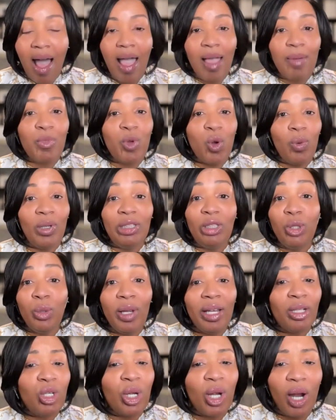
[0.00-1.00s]
I'm going to
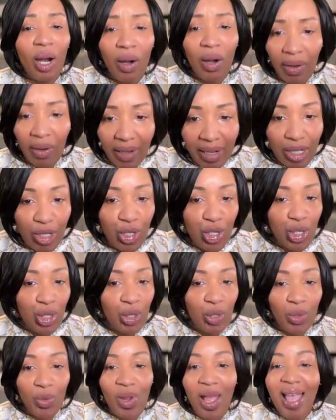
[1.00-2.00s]
encourage
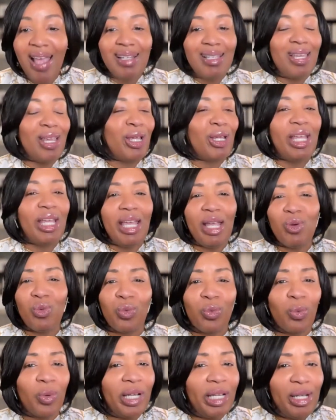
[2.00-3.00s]
you to get
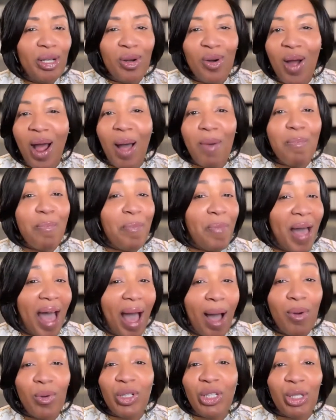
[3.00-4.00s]
real
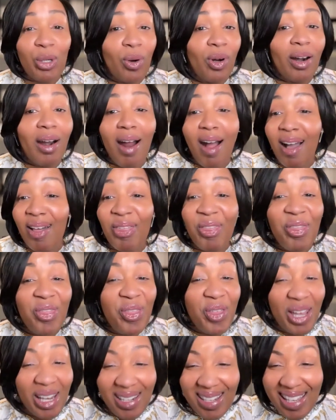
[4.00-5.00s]
about your
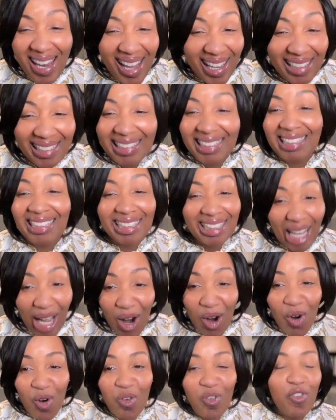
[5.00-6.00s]
authentic
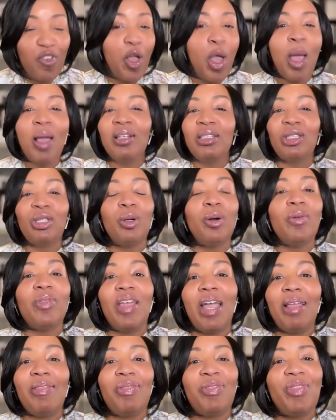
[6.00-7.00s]
self so
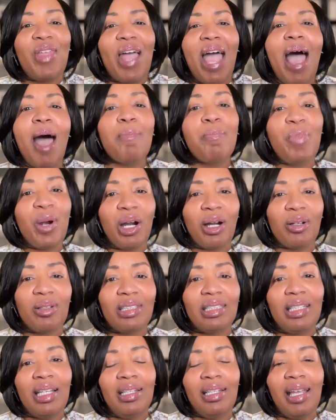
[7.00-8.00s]
that that
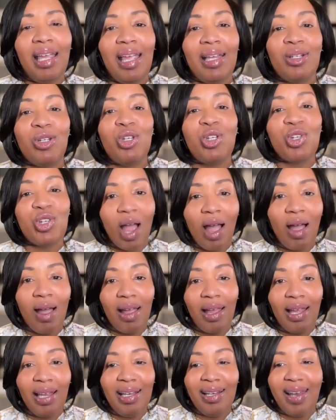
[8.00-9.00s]
person can
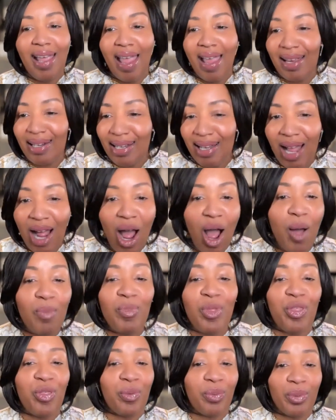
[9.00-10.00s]
shine and
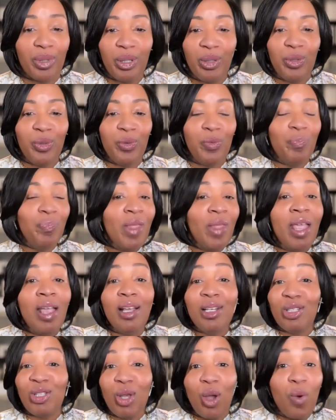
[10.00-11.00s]
come through.
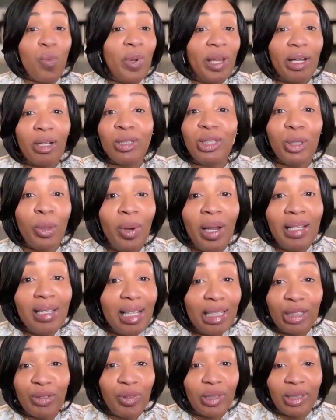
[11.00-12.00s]
So we are doing
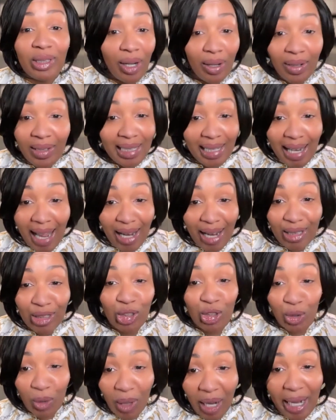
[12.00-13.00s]
this for 30 days
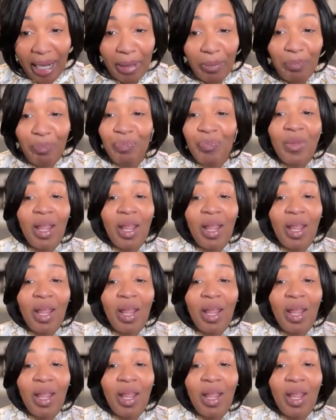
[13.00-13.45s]
straight.